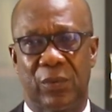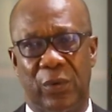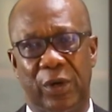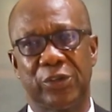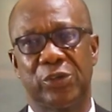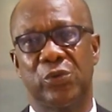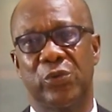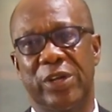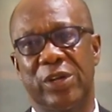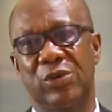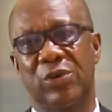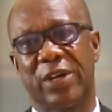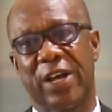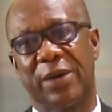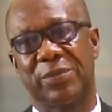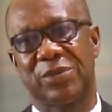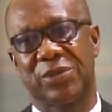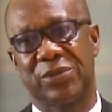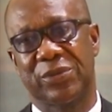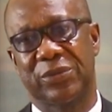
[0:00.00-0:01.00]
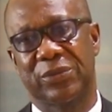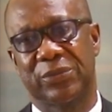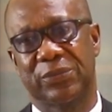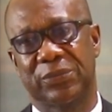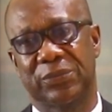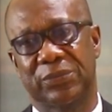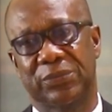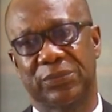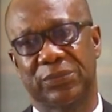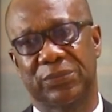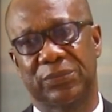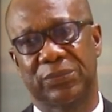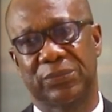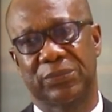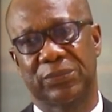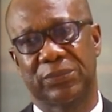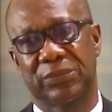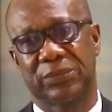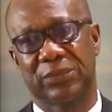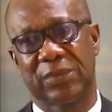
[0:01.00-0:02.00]
What do we look at to
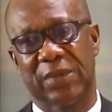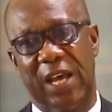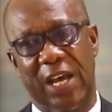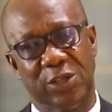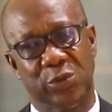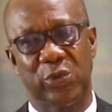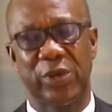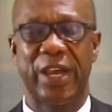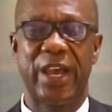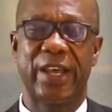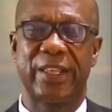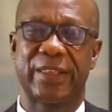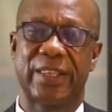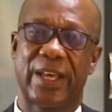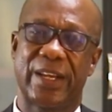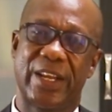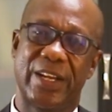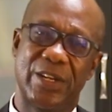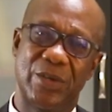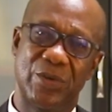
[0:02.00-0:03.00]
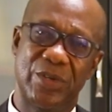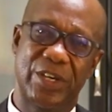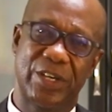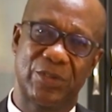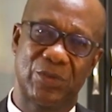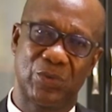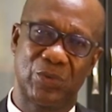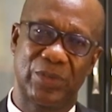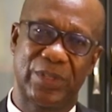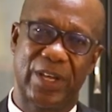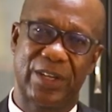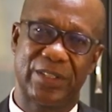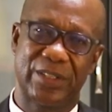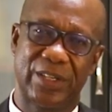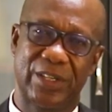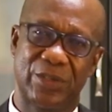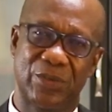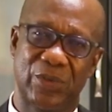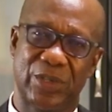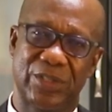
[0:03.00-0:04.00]
as we enter the new year
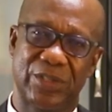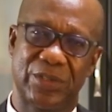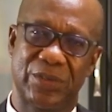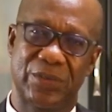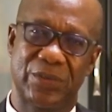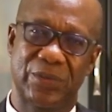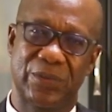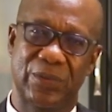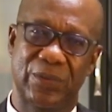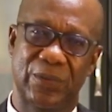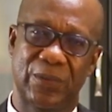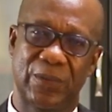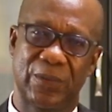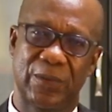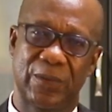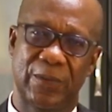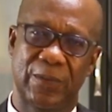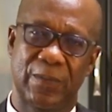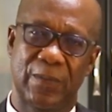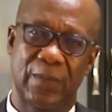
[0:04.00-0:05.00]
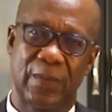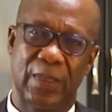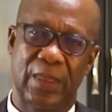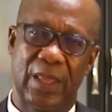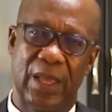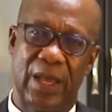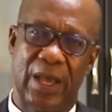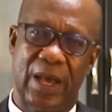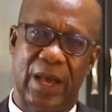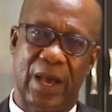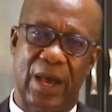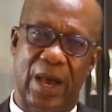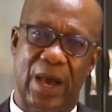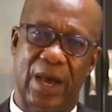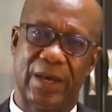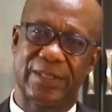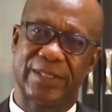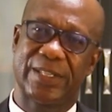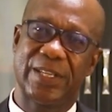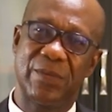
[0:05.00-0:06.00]
2022?
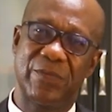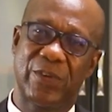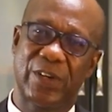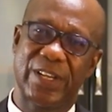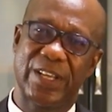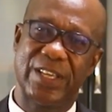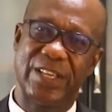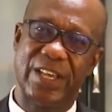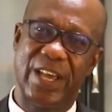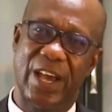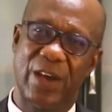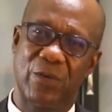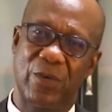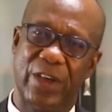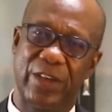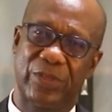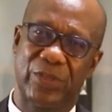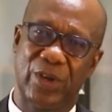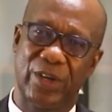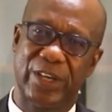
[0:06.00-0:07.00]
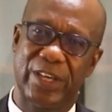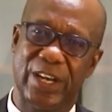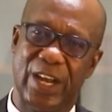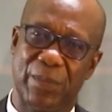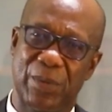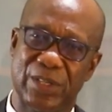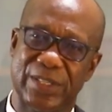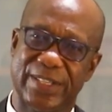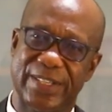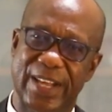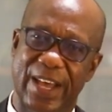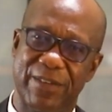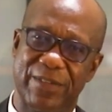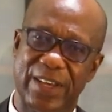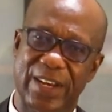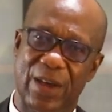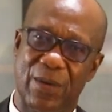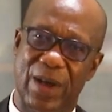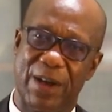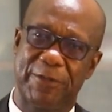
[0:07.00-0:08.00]
Our theme for the year, we're talking about
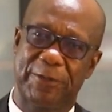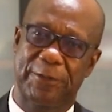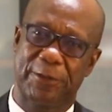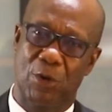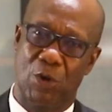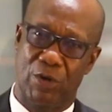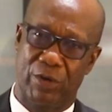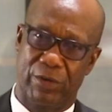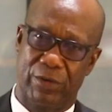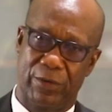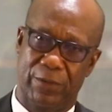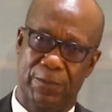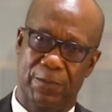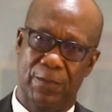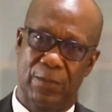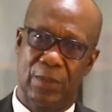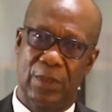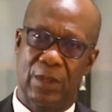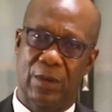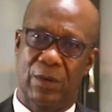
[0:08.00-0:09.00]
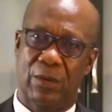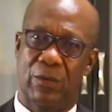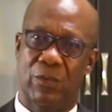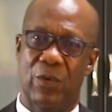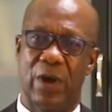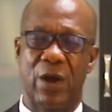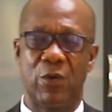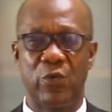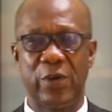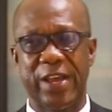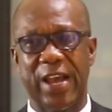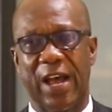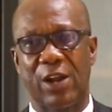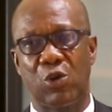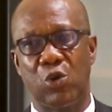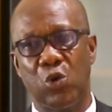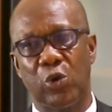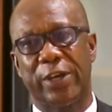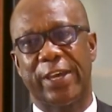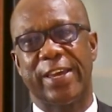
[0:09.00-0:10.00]
serving our flock, where we are
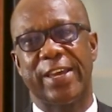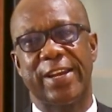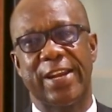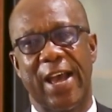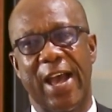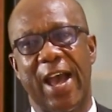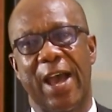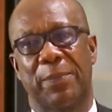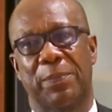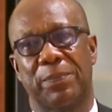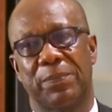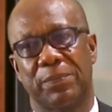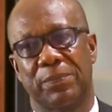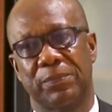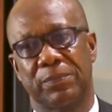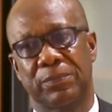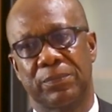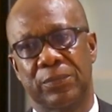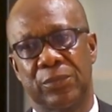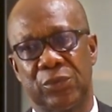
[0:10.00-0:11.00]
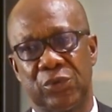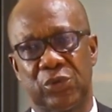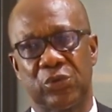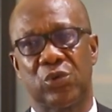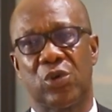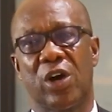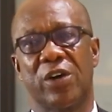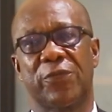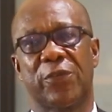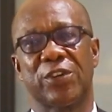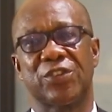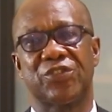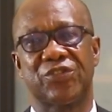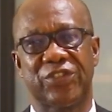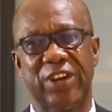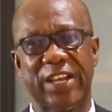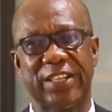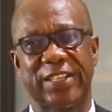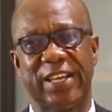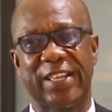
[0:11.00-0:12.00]
looking up to God for
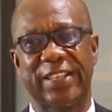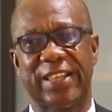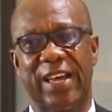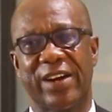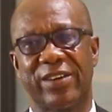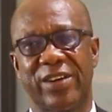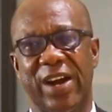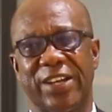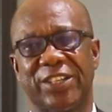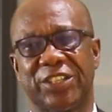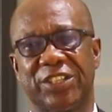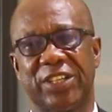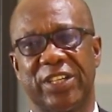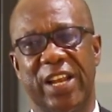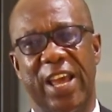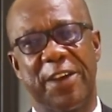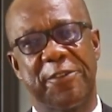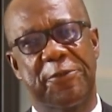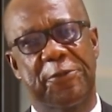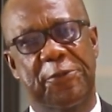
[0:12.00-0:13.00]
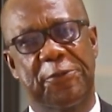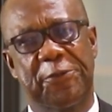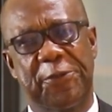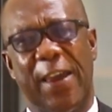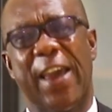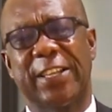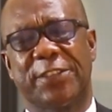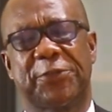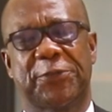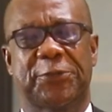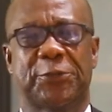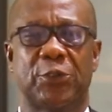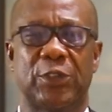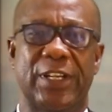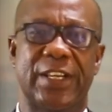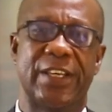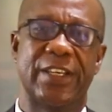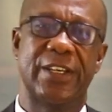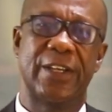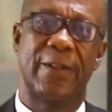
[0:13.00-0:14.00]
strength and direction and
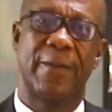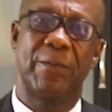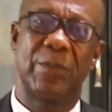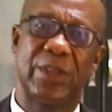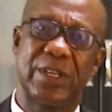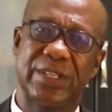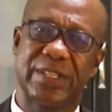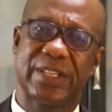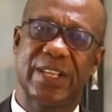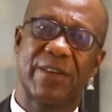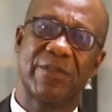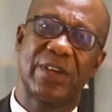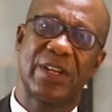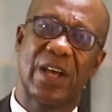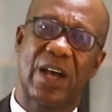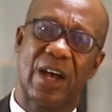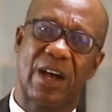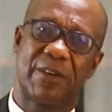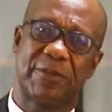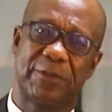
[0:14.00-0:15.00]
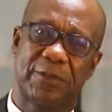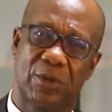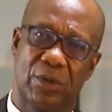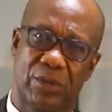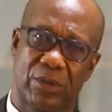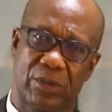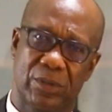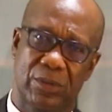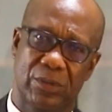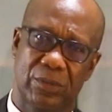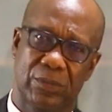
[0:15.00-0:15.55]
faithfully serving our flock